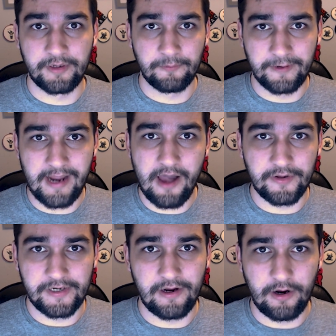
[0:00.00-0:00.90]
but in
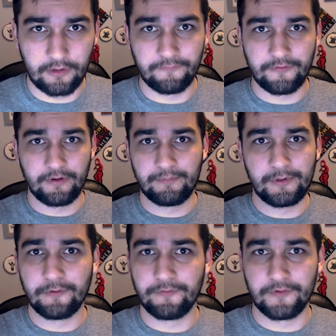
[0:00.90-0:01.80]
reality, all of the
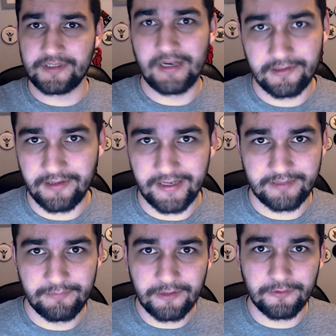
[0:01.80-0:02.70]
beautiful stained
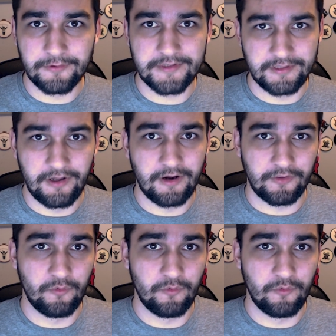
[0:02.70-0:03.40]
glass murals along the